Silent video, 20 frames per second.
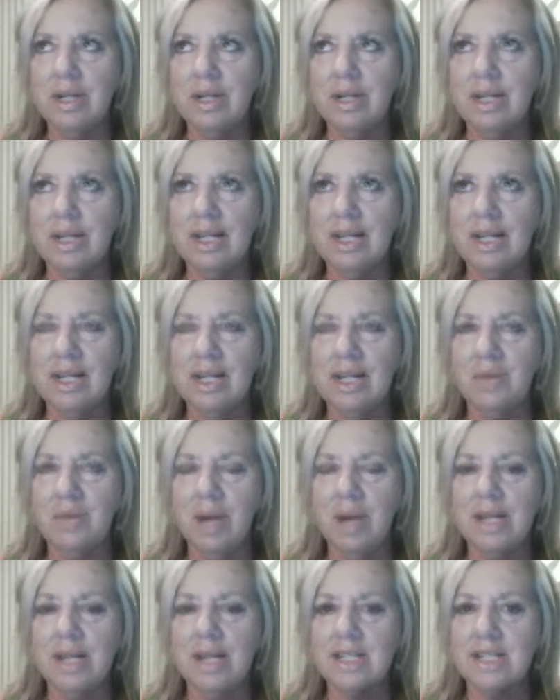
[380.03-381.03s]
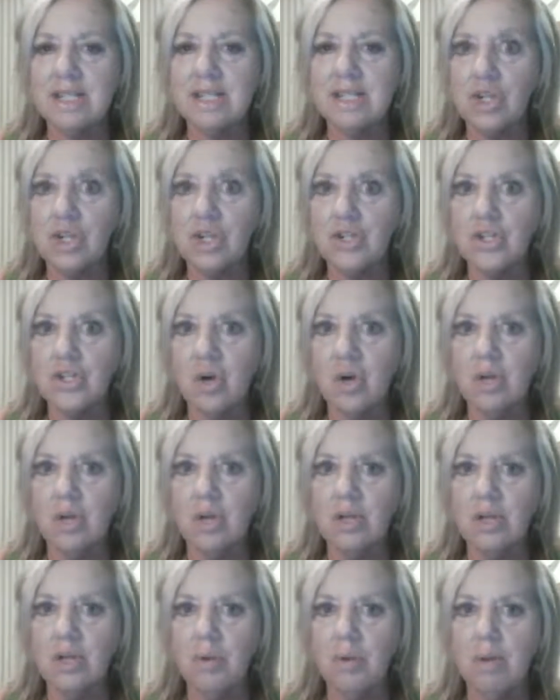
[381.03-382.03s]
In a way it is, because you're
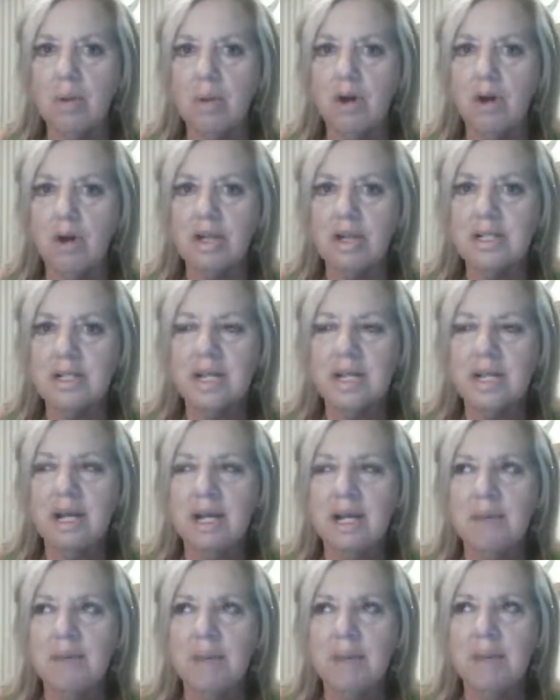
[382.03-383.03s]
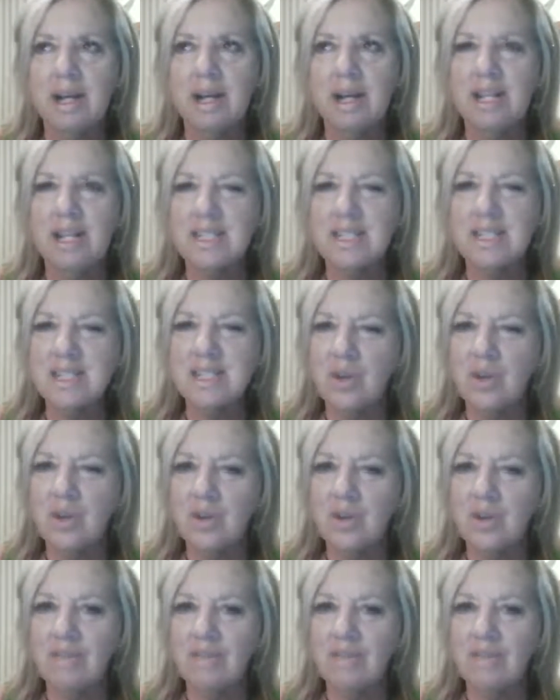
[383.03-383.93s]
controlling your mind, but it's not.